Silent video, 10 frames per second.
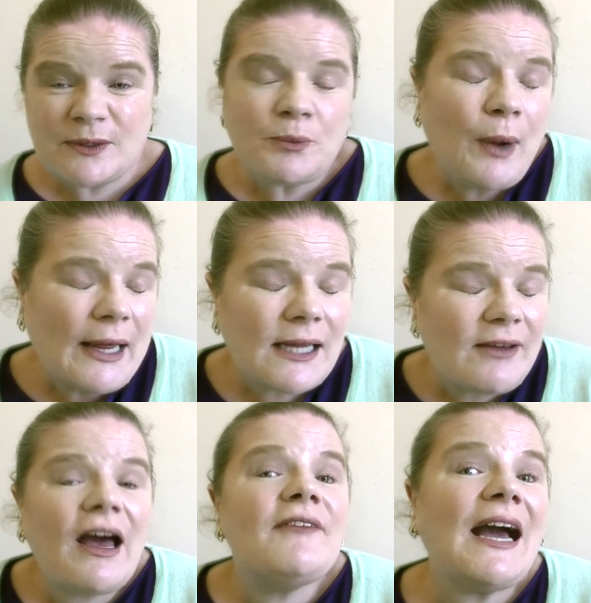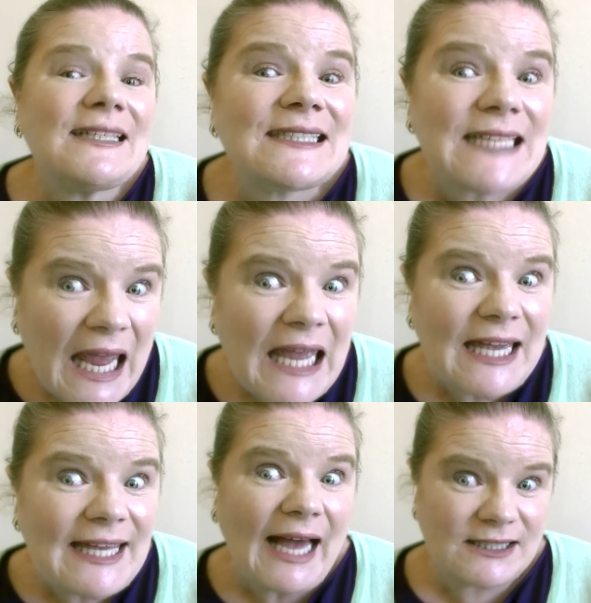well, if I, if I
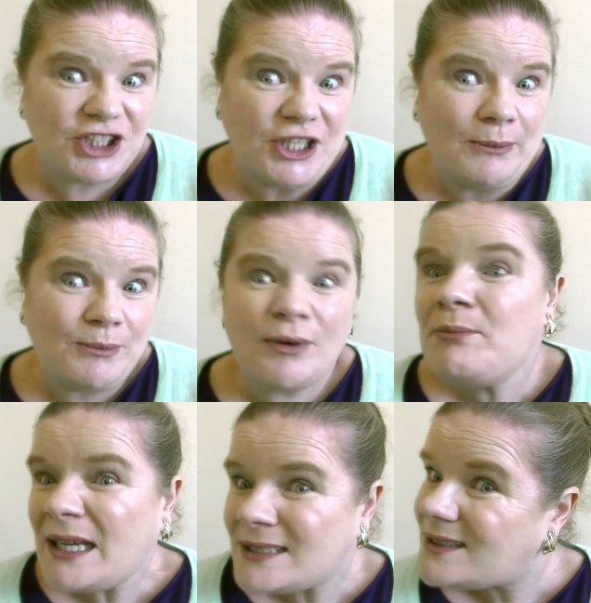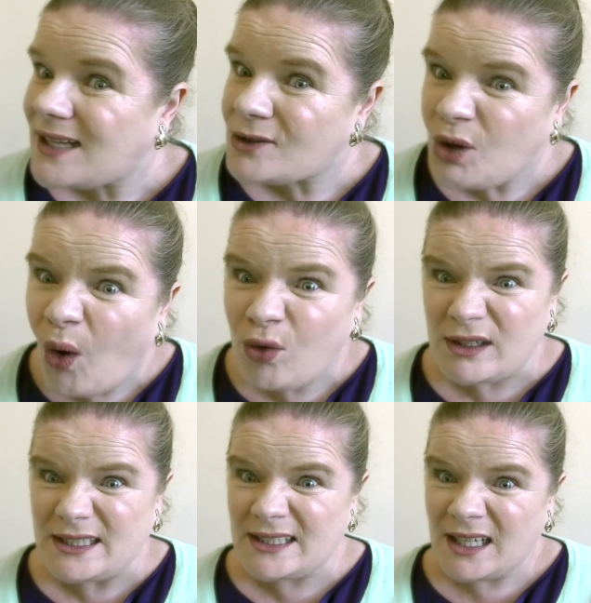say gas chamber, it makes it sound
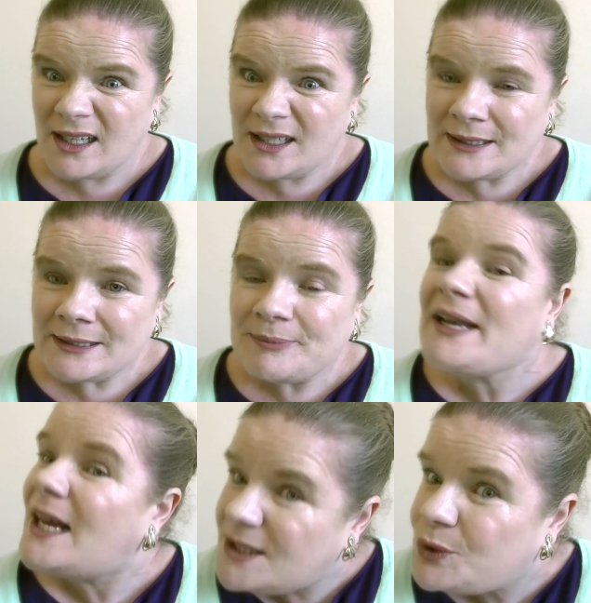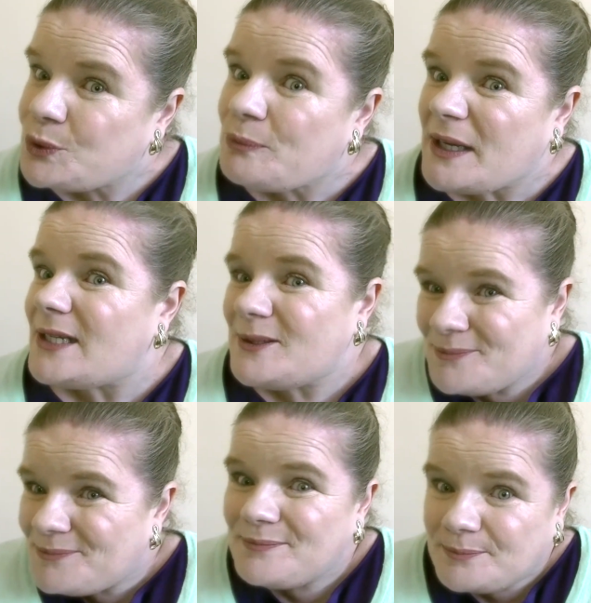horrid. But I do
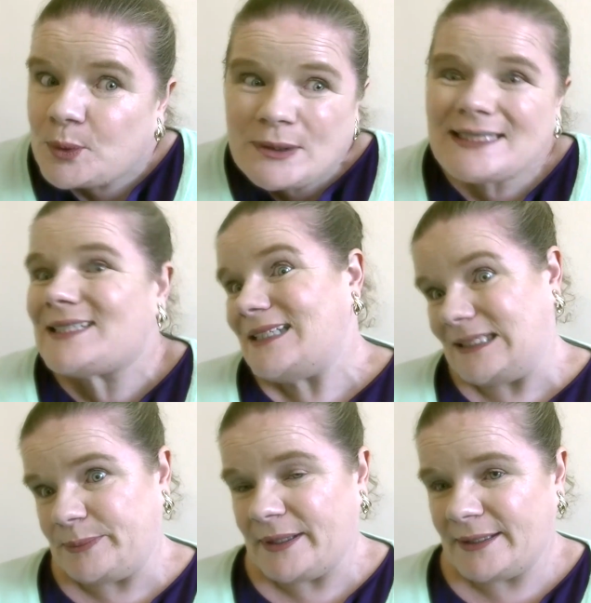mean put to sleep.